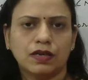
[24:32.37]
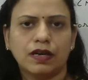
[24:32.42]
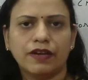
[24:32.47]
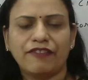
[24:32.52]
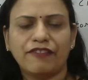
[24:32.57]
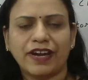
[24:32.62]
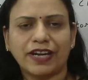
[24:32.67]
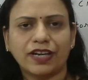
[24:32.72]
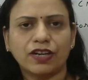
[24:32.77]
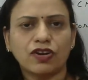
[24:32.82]

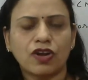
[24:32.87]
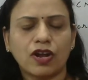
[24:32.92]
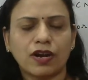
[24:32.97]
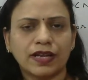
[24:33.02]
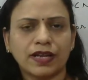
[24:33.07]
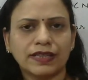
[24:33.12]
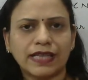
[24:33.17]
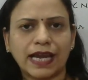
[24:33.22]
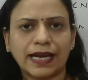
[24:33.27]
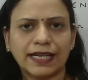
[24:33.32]
effector
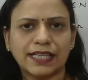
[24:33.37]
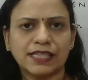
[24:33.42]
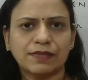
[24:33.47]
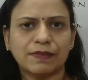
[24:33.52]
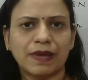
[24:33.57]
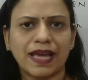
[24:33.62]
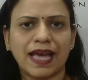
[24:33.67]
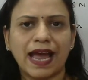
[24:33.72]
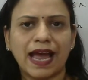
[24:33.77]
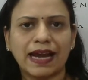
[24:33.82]
organ, that is
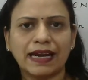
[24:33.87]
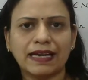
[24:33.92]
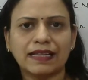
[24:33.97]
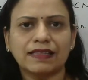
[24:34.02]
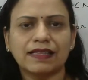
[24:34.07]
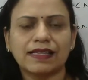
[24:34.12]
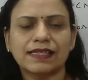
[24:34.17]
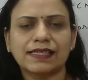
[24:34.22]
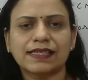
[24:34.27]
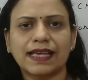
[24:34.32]
my hand
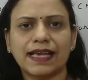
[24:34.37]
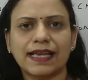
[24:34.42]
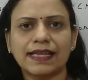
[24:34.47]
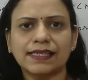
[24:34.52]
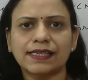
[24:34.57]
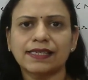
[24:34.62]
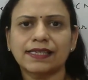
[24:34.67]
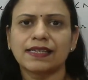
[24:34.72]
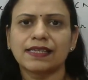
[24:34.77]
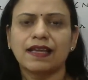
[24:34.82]
in this
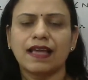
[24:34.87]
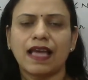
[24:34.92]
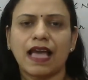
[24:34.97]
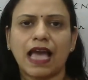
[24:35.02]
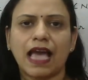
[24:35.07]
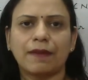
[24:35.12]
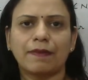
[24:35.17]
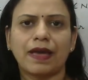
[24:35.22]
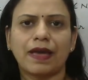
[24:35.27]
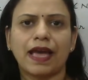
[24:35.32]
case,
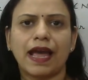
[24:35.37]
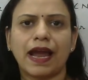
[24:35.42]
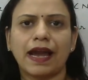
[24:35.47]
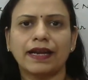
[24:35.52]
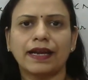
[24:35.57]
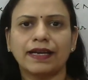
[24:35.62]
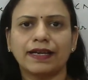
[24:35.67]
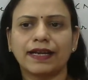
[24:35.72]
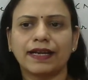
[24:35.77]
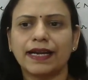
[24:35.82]
and my
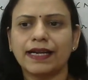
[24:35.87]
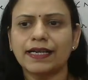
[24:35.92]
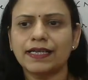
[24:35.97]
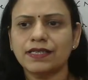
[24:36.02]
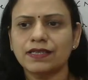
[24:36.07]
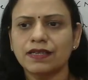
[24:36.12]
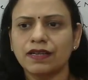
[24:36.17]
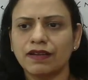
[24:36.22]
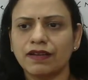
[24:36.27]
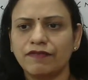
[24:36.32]
hand, it
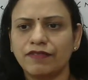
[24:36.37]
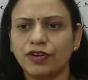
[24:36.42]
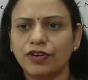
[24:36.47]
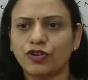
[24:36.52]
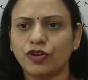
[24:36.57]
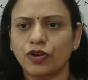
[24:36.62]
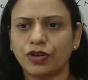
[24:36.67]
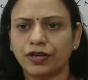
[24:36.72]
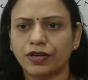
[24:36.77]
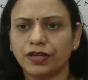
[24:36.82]
gets
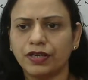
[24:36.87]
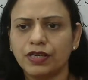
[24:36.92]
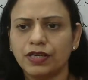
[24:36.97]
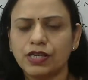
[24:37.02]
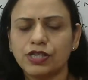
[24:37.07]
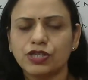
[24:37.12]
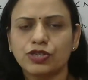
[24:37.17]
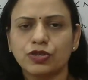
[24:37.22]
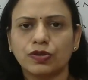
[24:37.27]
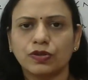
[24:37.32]

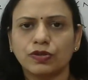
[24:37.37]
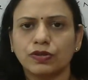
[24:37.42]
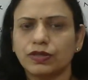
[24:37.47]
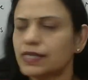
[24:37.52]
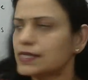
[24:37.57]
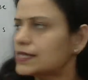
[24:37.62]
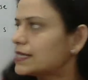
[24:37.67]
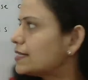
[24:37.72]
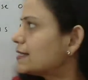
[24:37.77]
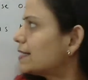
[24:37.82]
withdrawn.